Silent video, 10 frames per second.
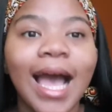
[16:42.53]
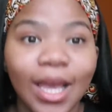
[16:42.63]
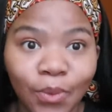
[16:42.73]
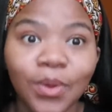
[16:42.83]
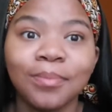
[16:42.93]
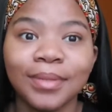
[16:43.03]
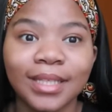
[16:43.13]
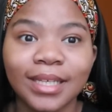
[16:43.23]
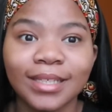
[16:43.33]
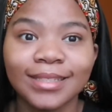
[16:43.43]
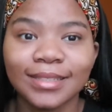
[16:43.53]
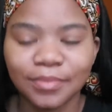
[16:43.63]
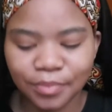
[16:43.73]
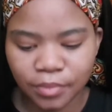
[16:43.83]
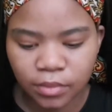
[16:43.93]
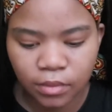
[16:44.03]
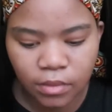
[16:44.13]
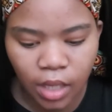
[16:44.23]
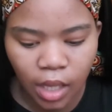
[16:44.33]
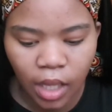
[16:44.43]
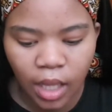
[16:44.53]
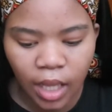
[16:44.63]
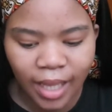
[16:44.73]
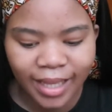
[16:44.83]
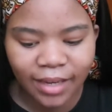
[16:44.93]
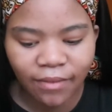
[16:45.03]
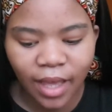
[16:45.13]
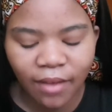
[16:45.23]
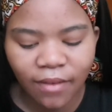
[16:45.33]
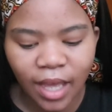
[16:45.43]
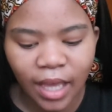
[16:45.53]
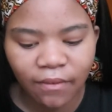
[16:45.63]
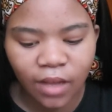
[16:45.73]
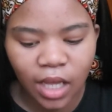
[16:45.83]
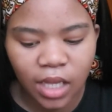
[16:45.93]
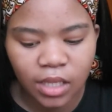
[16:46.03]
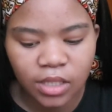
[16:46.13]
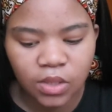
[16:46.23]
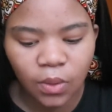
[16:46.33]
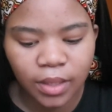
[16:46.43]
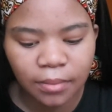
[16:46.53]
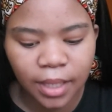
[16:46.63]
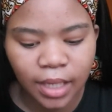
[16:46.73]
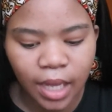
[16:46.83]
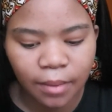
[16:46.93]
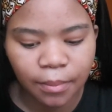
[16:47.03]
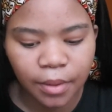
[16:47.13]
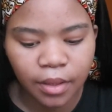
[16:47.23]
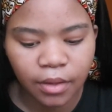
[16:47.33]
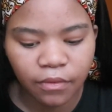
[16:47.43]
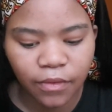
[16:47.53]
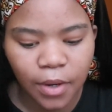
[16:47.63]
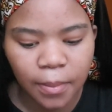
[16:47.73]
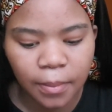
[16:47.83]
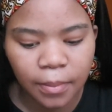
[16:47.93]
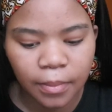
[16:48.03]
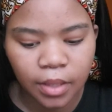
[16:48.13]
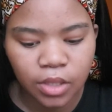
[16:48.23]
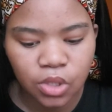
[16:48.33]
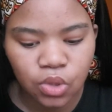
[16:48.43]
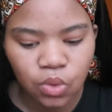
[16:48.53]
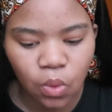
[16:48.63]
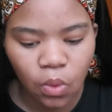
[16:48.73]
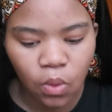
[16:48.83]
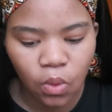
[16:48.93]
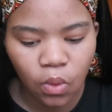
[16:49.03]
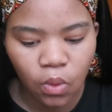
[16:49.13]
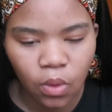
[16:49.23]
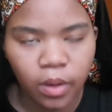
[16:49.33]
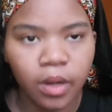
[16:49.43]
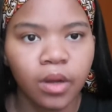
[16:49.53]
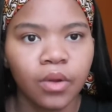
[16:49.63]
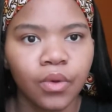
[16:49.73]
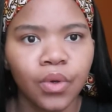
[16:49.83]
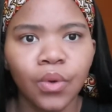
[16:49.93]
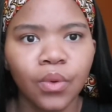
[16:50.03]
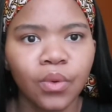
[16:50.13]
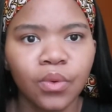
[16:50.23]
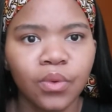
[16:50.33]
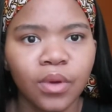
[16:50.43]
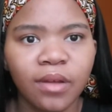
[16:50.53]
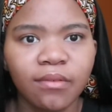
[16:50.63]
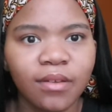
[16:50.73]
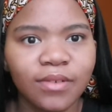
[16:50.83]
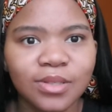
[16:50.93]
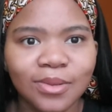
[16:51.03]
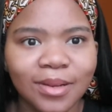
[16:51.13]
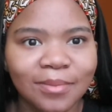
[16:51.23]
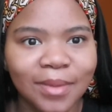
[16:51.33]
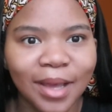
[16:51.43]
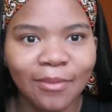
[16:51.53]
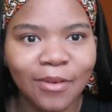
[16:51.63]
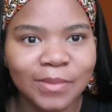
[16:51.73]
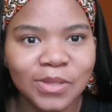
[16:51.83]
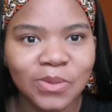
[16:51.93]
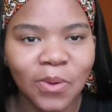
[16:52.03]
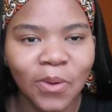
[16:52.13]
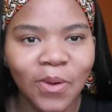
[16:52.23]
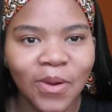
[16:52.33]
I worked in the kitchen. Never have I ever stolen makeup from a store. No, I've never stolen makeup from a store.